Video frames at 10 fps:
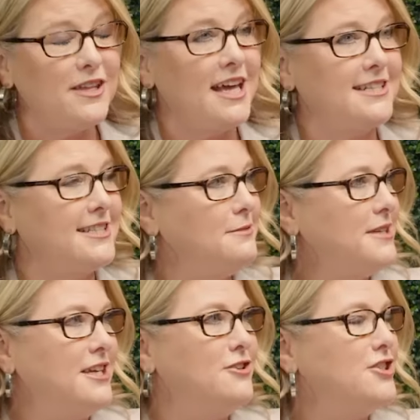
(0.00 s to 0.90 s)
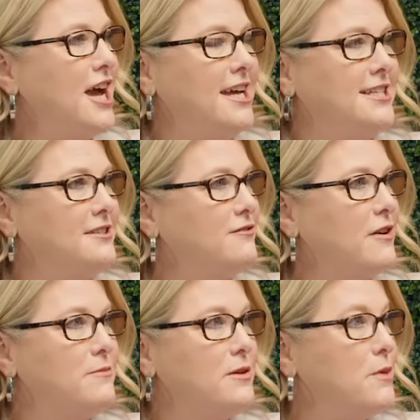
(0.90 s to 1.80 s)
like seemed energized
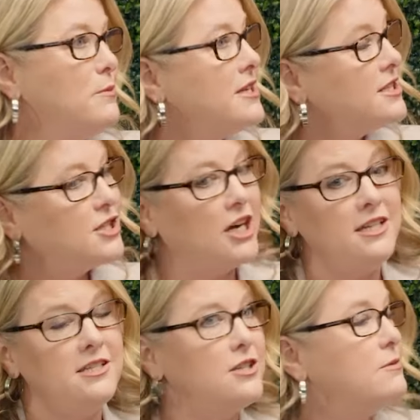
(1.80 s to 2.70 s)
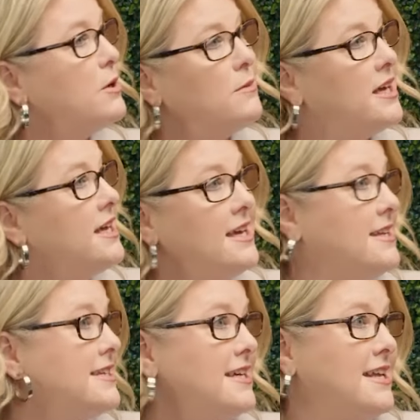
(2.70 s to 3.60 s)
from the moment it started to the moment it
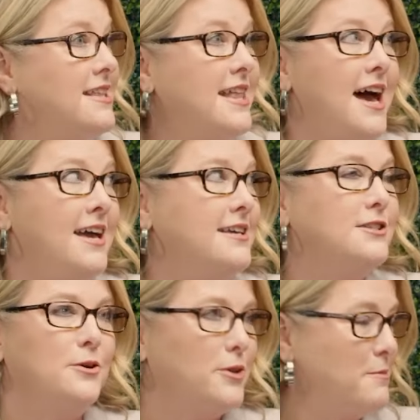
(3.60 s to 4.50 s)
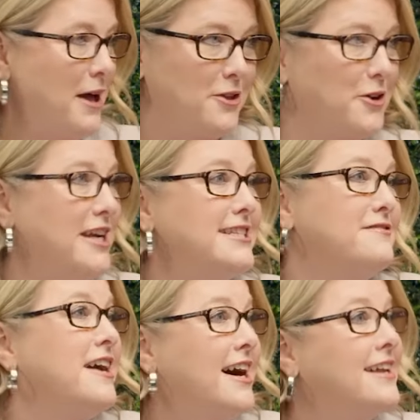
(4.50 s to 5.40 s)
ended, and that is only by the grace
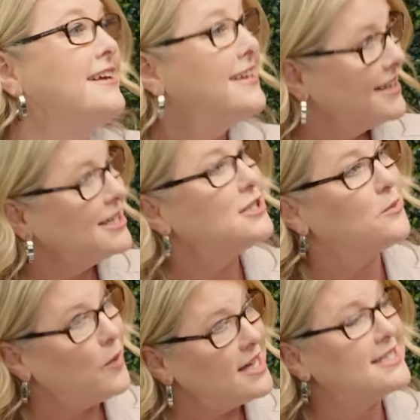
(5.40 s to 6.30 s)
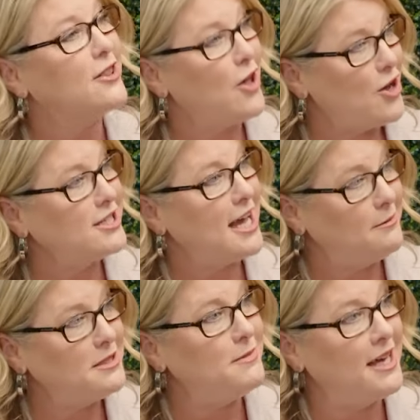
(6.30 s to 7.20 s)
of God because it was a long
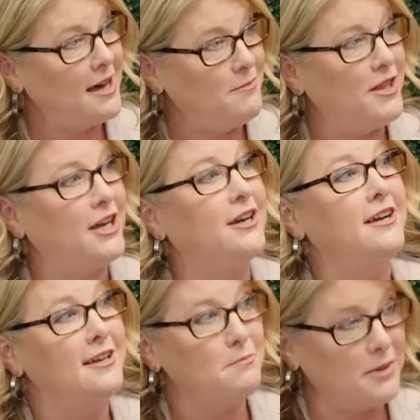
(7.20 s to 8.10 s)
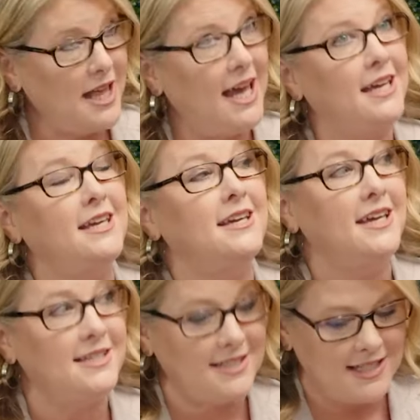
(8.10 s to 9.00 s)
time to be up there yeah. playing
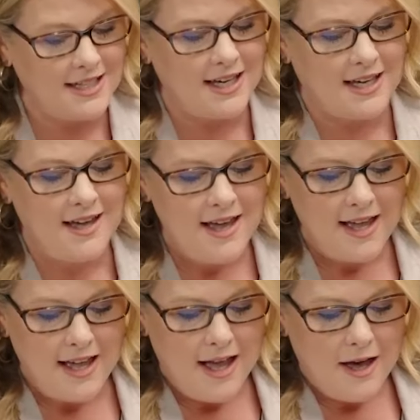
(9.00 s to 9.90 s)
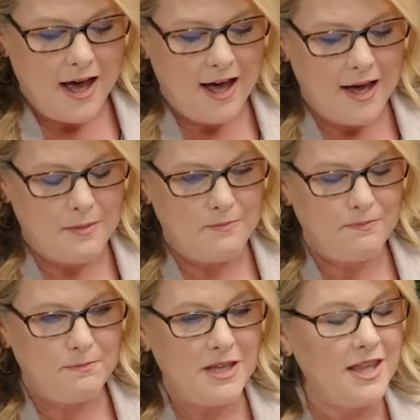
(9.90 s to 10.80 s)
and singing. Yeah. Um,
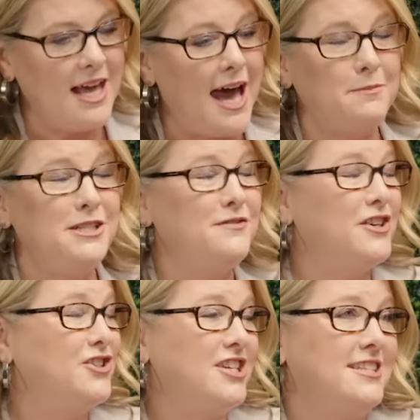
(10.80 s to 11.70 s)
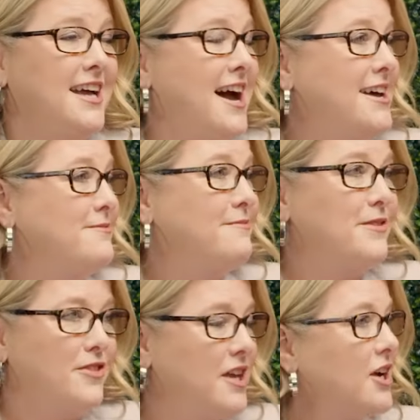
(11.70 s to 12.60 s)
but the atmosphere just got
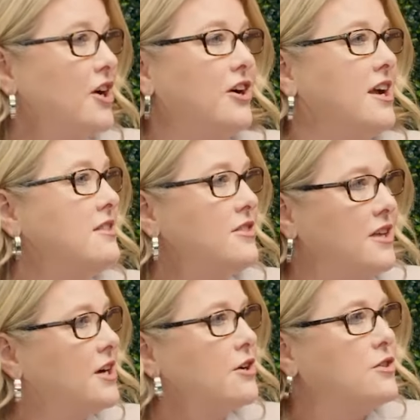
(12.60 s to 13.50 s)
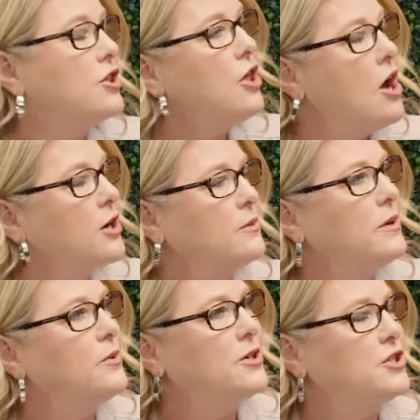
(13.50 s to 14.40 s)
thicker and thicker the longer we
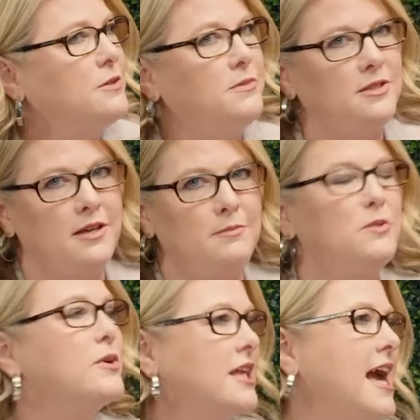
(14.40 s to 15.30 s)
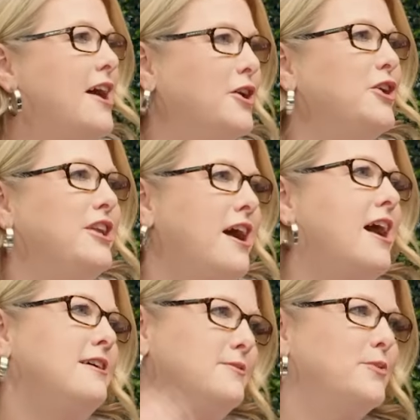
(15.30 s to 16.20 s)
yeah. worshipped. I mean, really, how could it
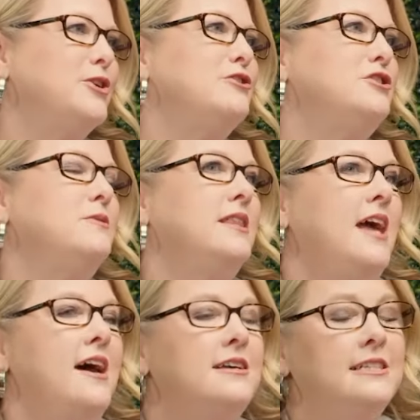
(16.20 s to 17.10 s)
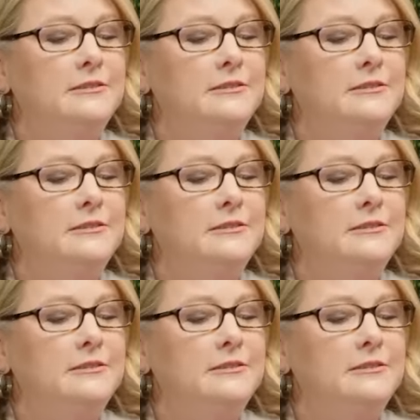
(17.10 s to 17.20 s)
not when you're doing that?